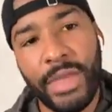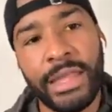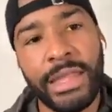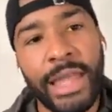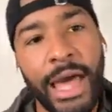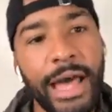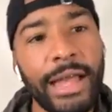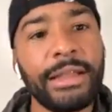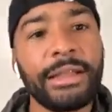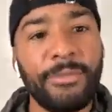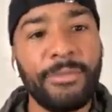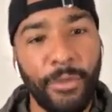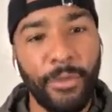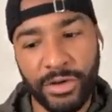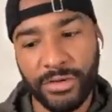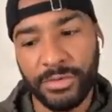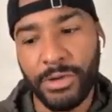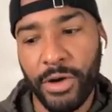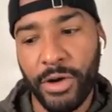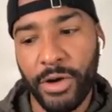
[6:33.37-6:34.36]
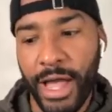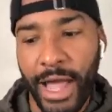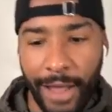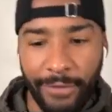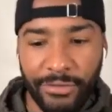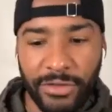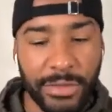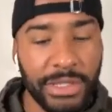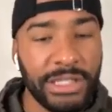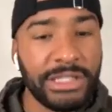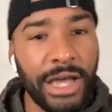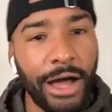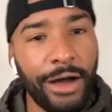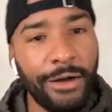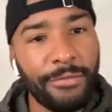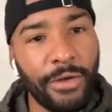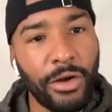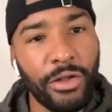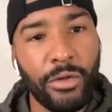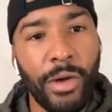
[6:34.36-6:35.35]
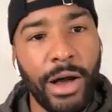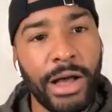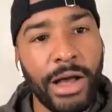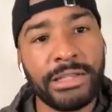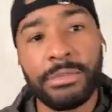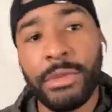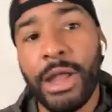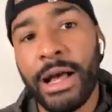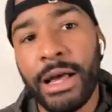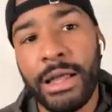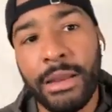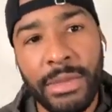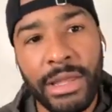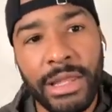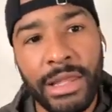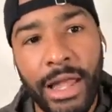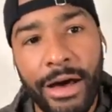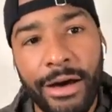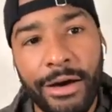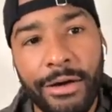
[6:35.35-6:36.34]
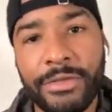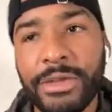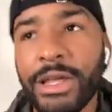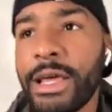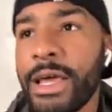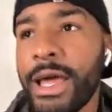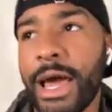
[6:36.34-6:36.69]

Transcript: And that forced me, okay, I have to be tough. Otherwise, I'm not going to be loved.